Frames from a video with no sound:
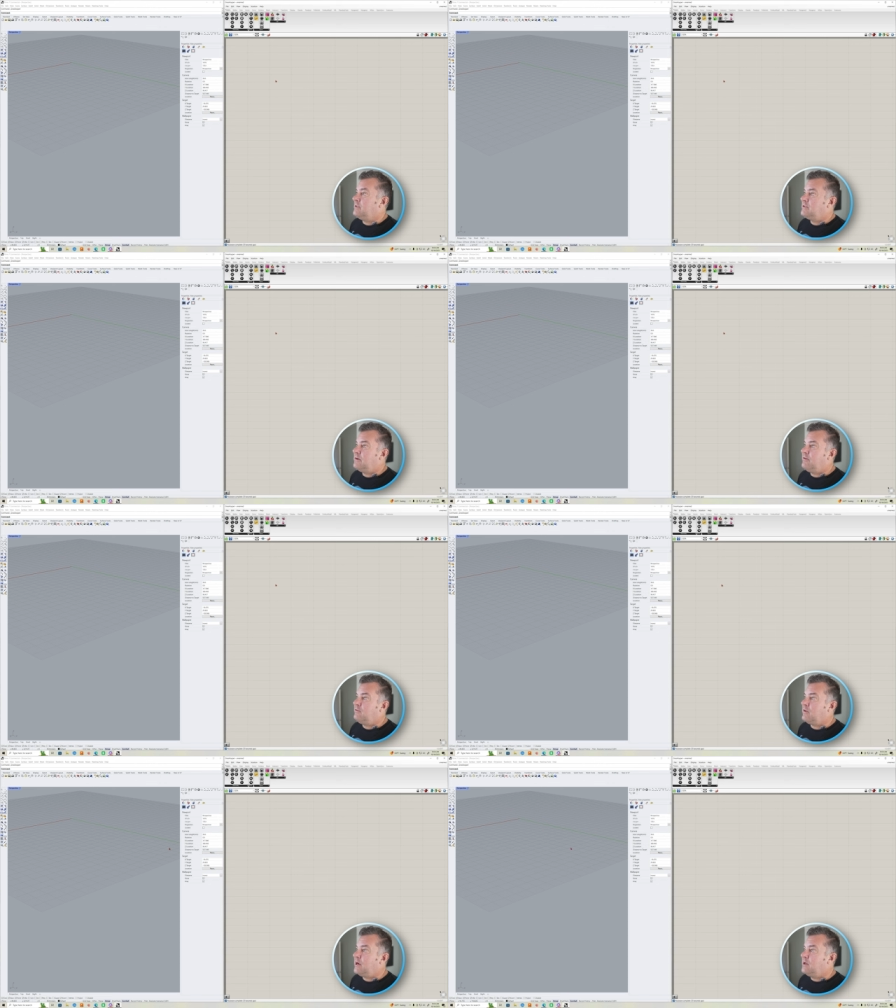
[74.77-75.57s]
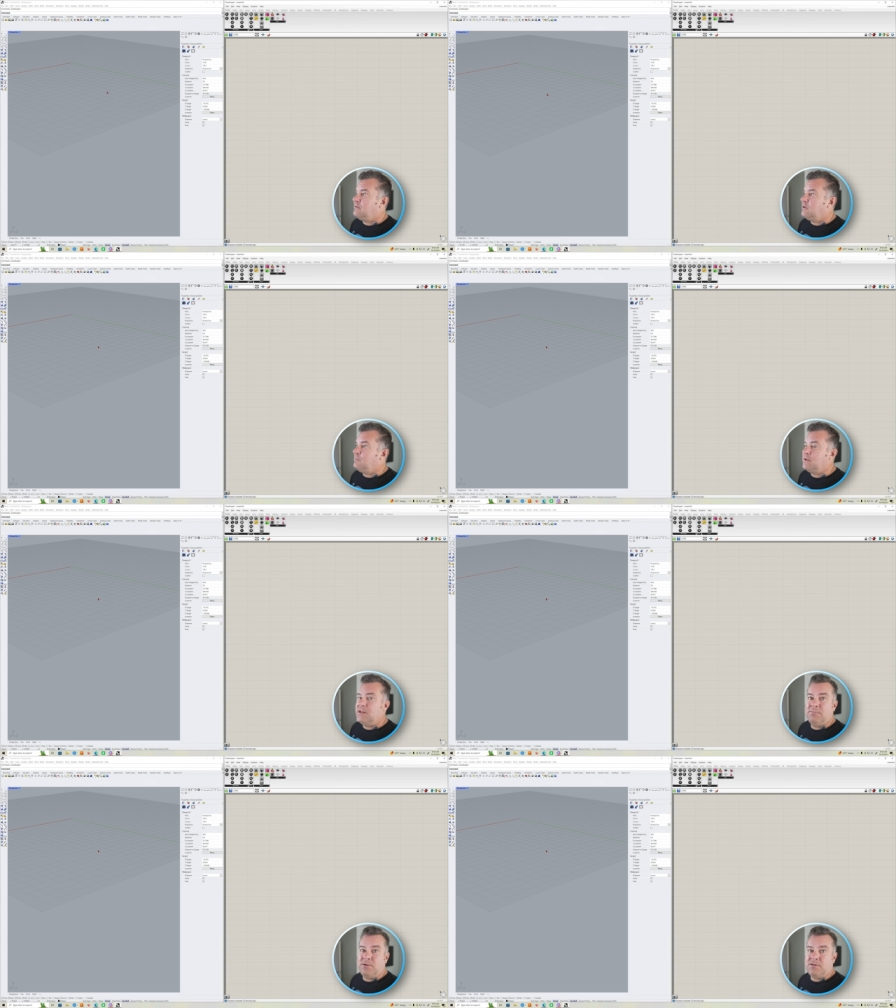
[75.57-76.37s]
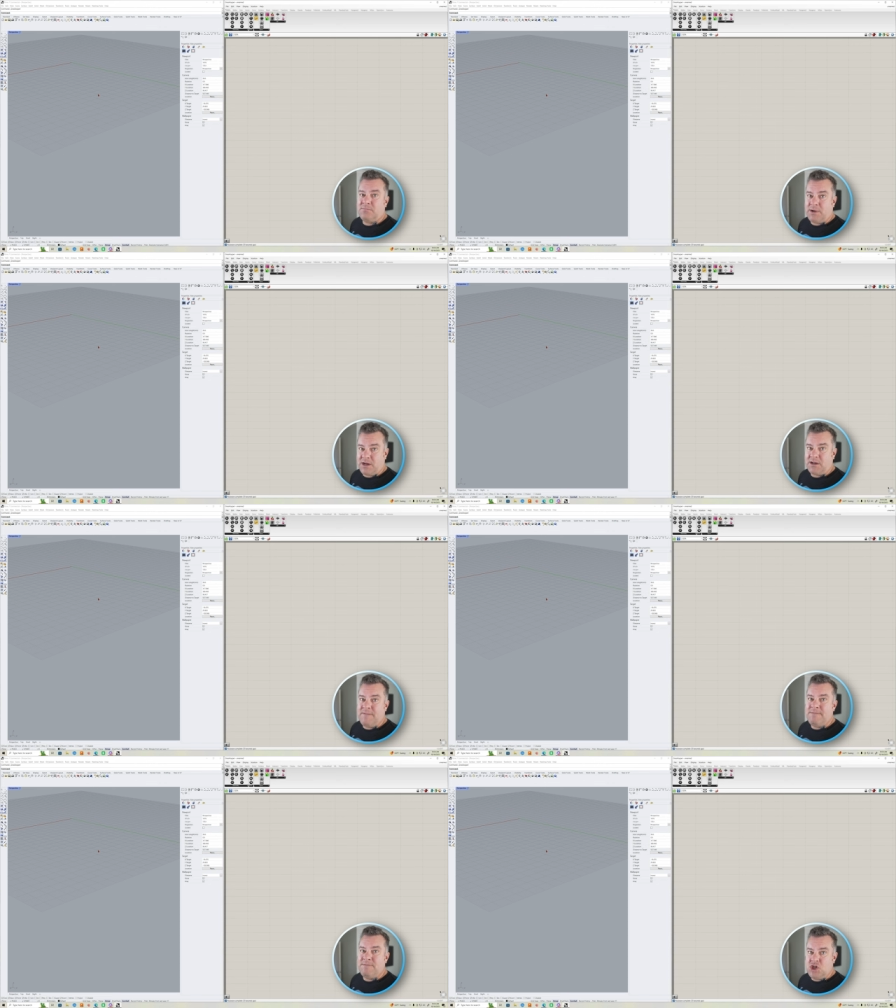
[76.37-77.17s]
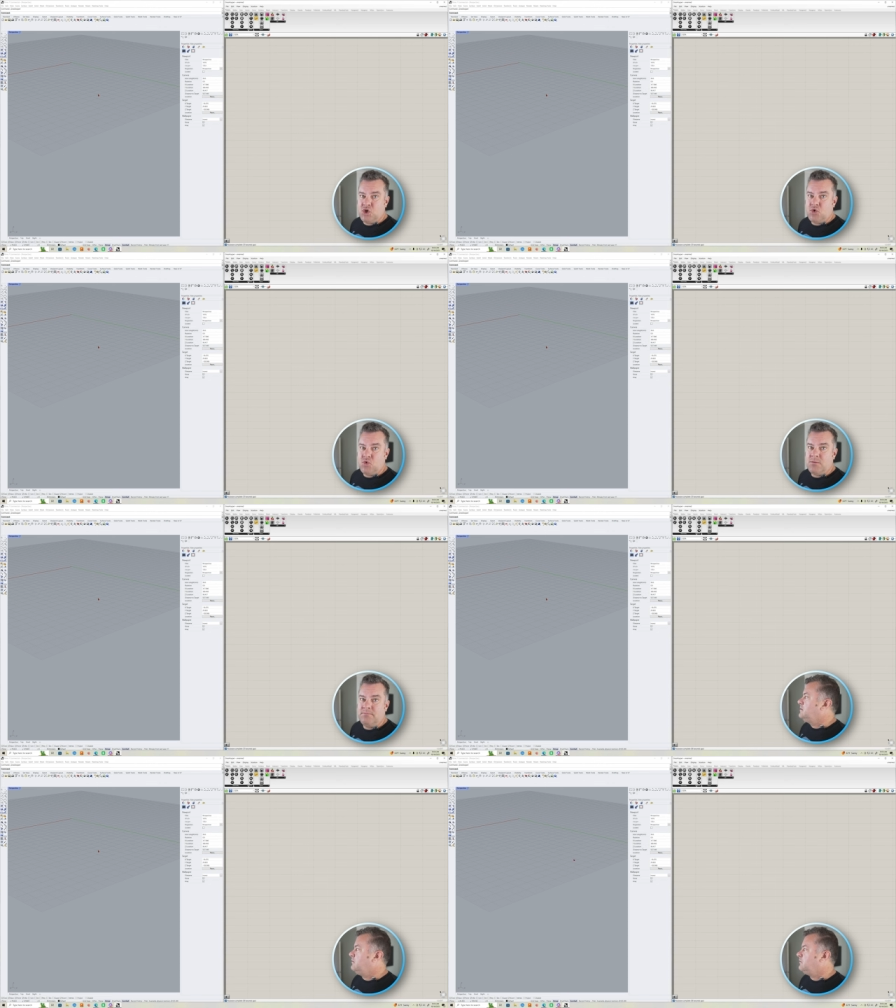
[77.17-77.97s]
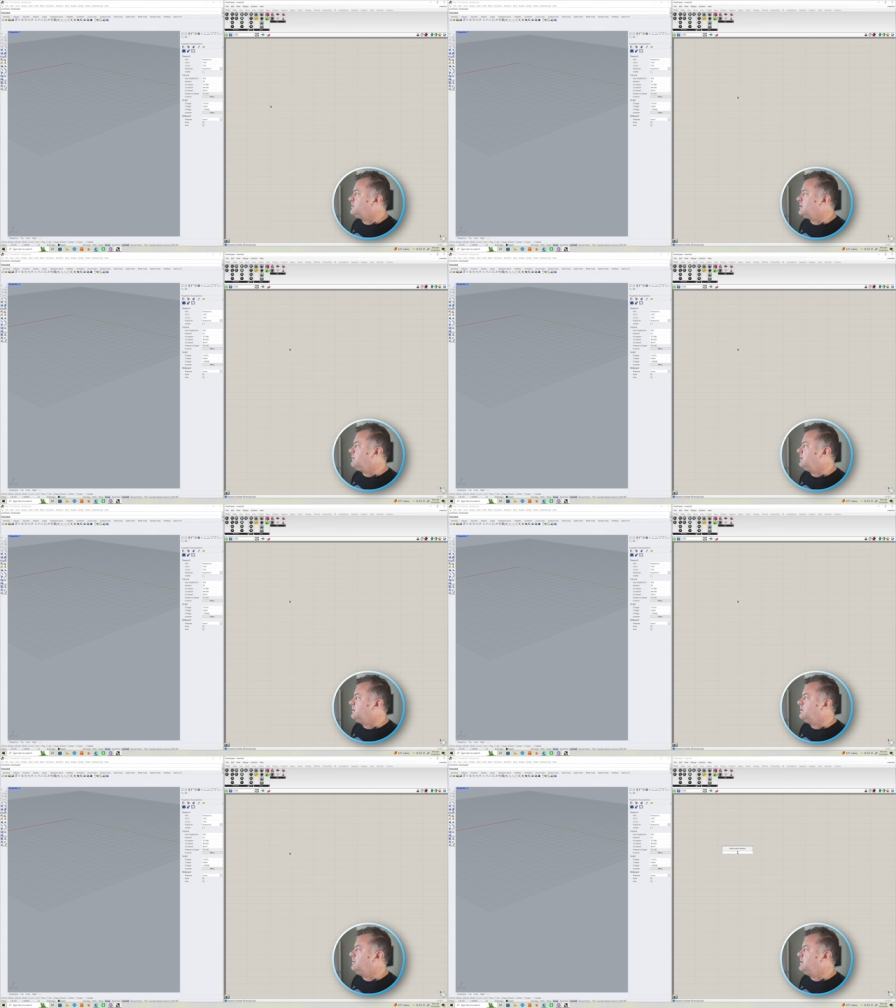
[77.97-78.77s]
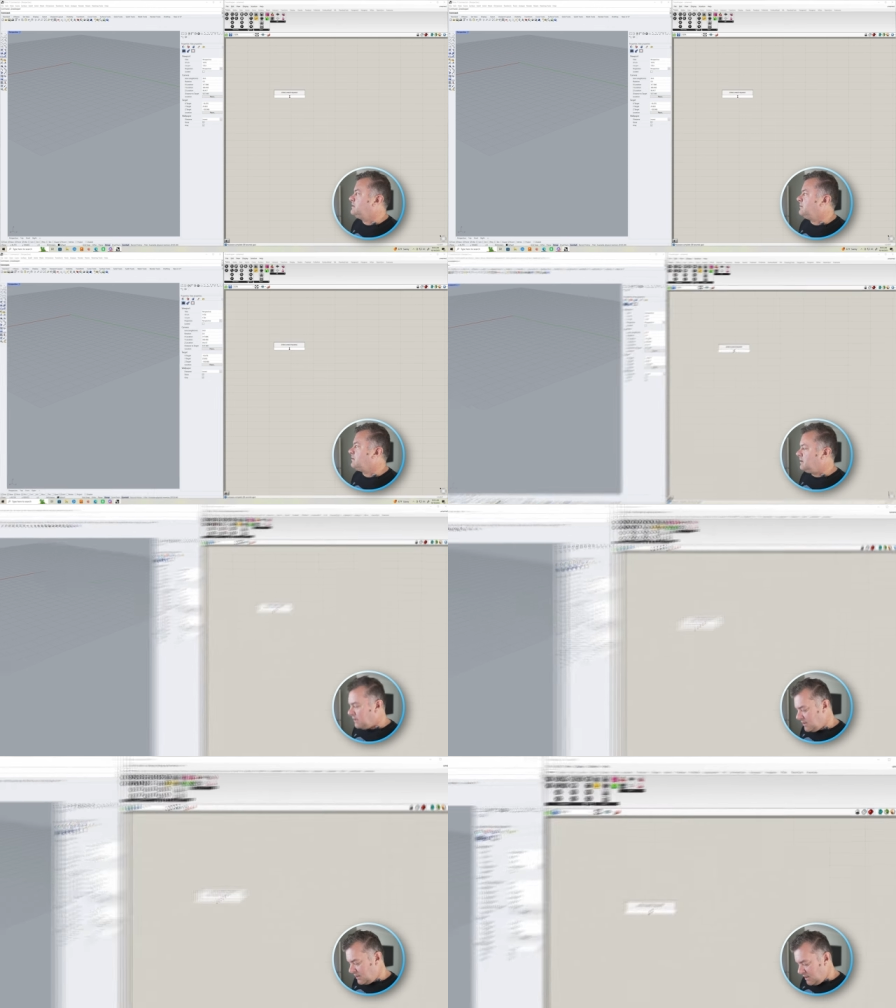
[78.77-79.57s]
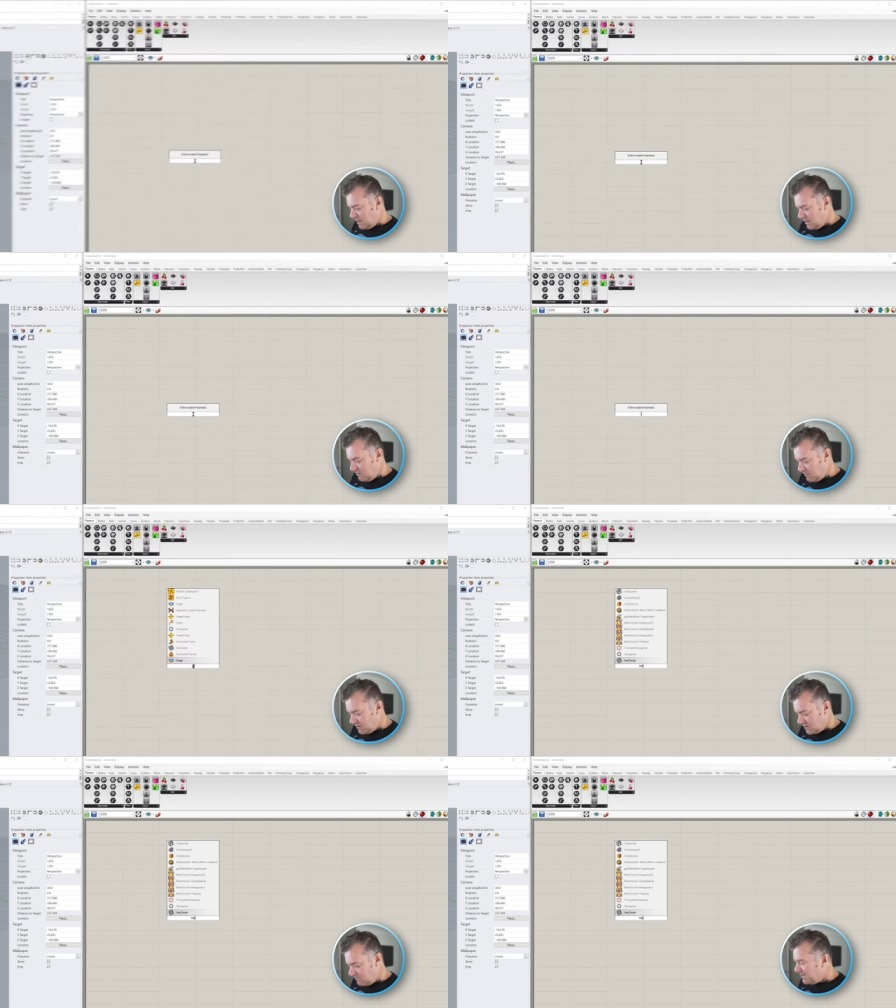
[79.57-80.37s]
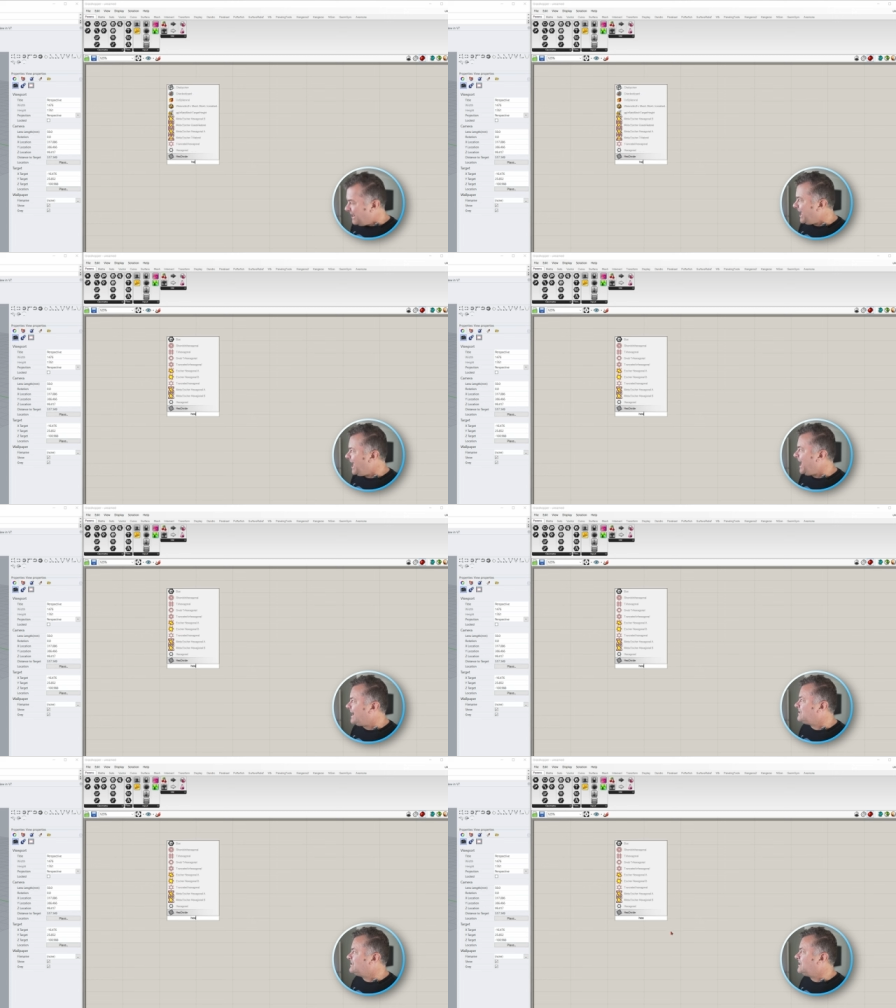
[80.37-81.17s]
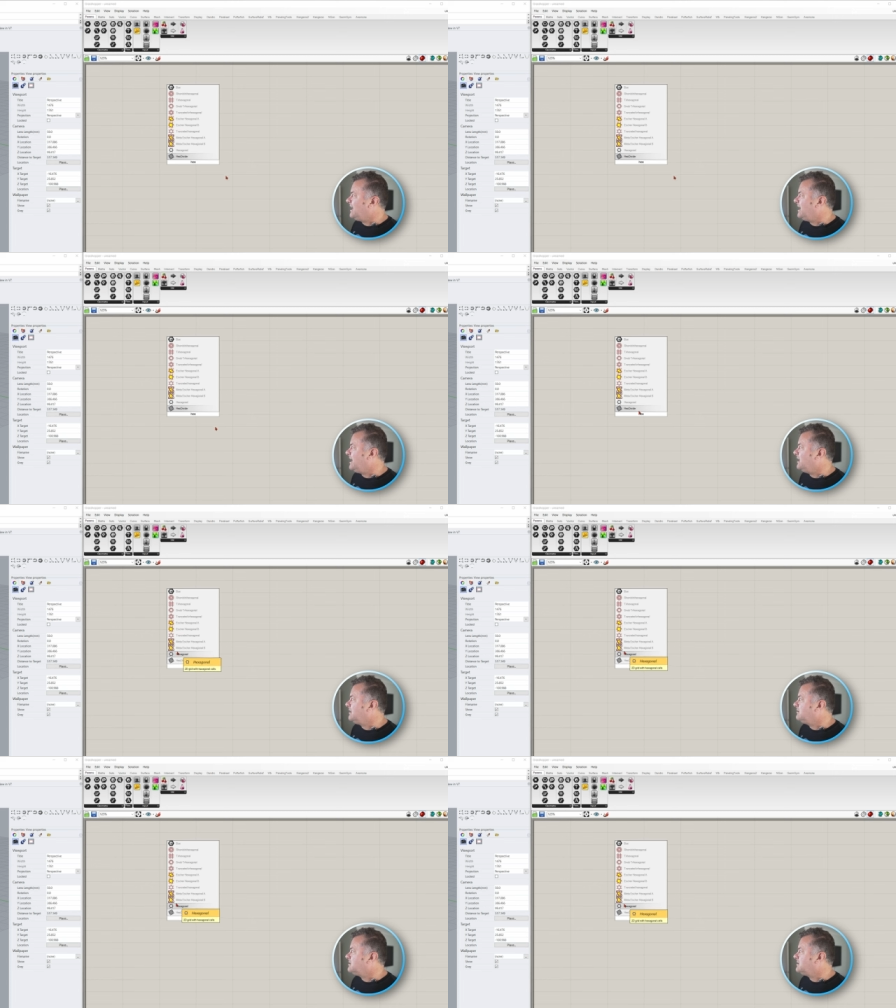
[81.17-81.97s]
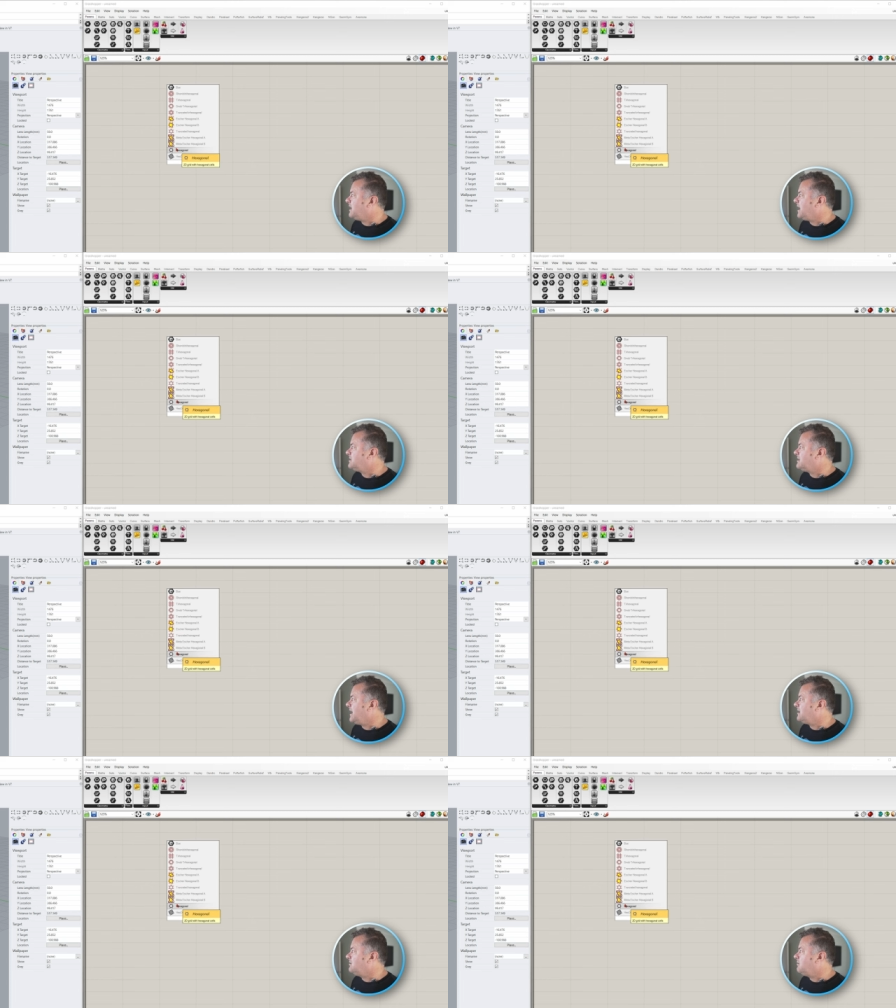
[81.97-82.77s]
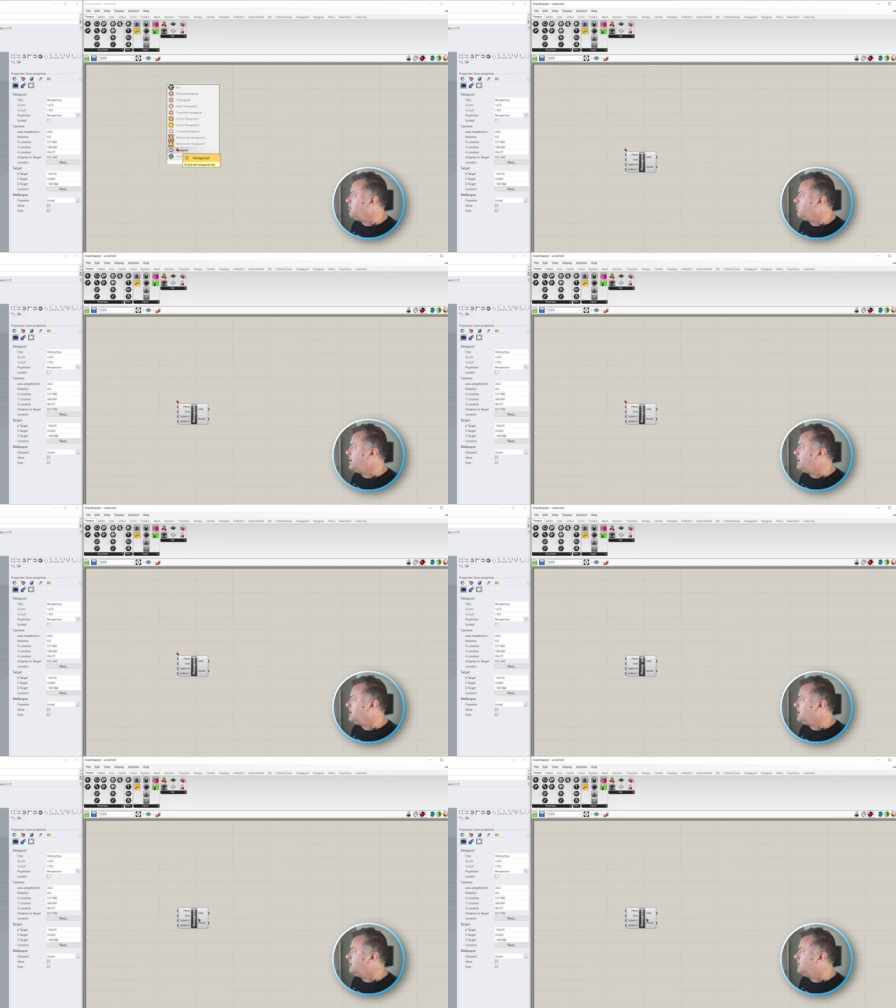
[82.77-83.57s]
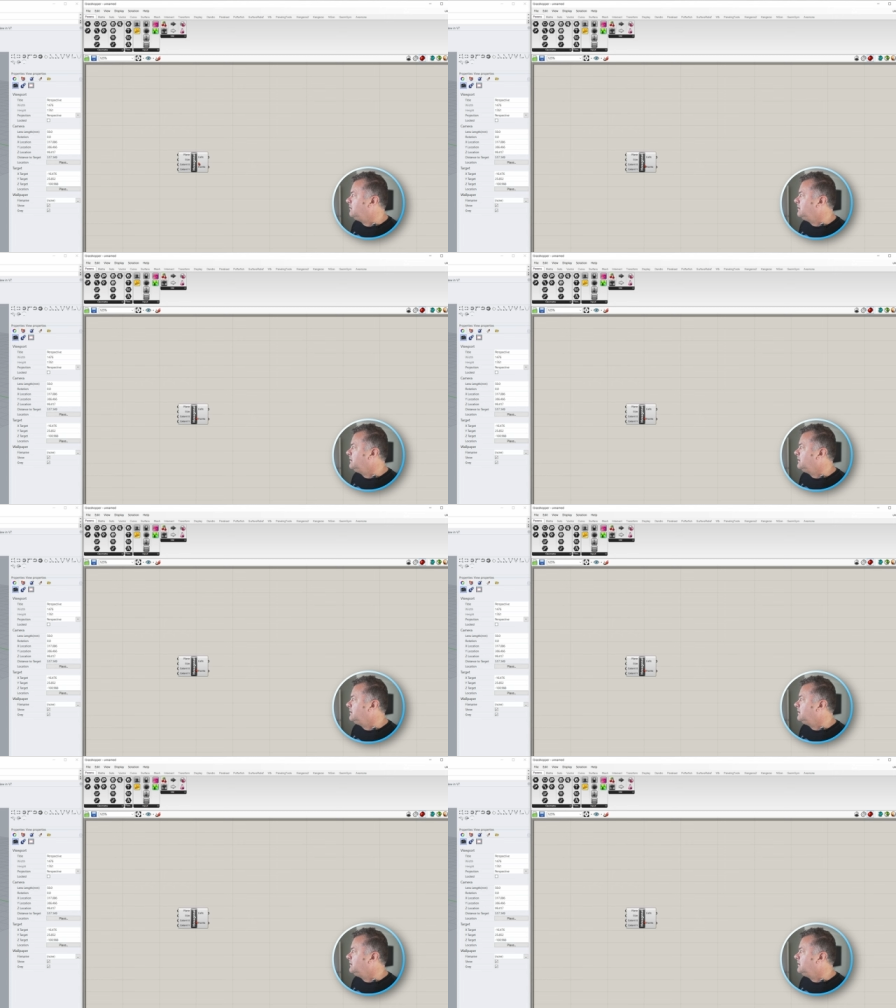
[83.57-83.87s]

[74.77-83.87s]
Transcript: right, so I have Rhino open in perspective view. So the first thing I wanna do is double click and we're gonna type in hex and there's this hexagonal grid here.